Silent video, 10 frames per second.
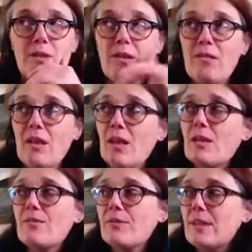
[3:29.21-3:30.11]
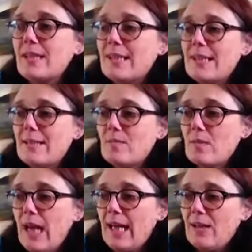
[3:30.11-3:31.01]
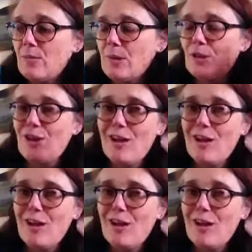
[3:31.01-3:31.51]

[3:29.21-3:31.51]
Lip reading: I think of how much